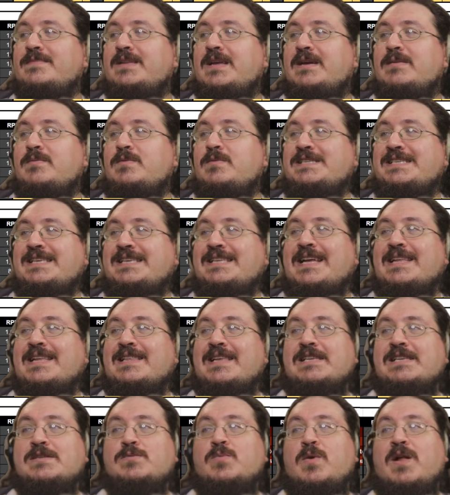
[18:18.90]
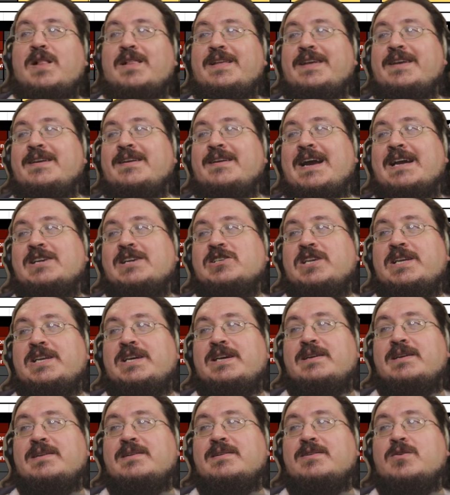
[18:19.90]
we see that as well here,
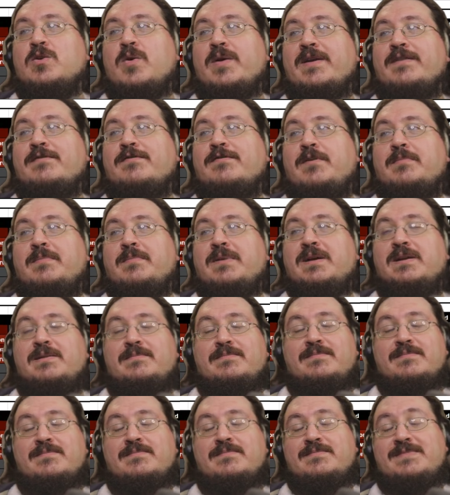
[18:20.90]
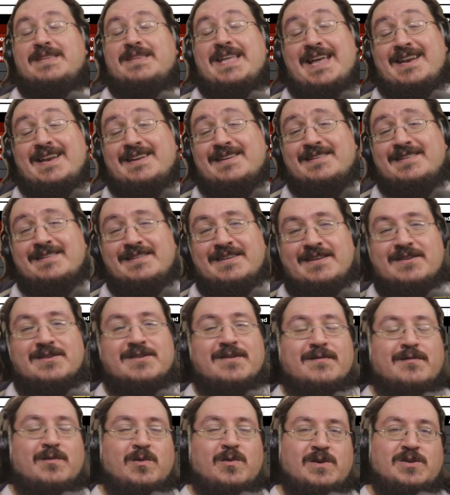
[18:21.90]
actually going from then there's,
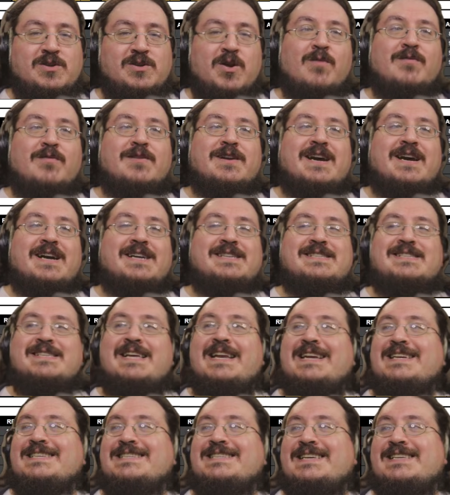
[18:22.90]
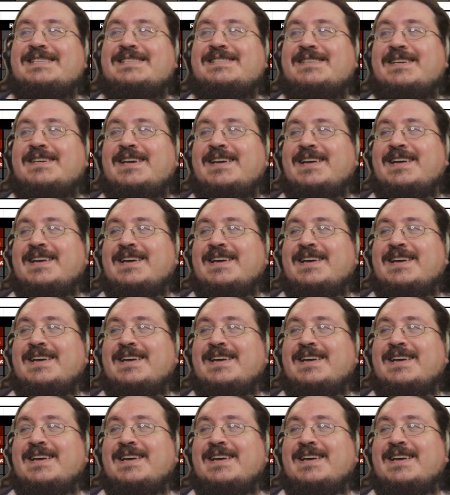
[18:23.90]
of course, Overdogs that exist.